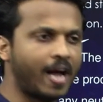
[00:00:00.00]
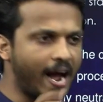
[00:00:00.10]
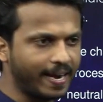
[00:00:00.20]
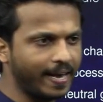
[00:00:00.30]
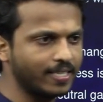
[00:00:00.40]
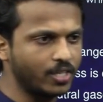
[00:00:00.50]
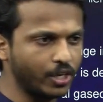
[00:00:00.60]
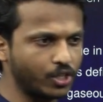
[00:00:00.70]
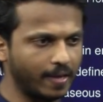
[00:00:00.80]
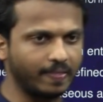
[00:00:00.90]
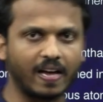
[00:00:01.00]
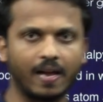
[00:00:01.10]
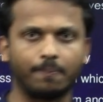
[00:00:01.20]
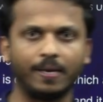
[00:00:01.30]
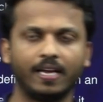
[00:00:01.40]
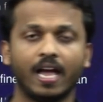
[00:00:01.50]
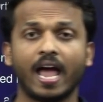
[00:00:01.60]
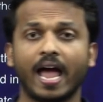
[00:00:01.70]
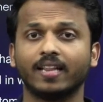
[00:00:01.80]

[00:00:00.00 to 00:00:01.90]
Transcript: Ionization enthalpy.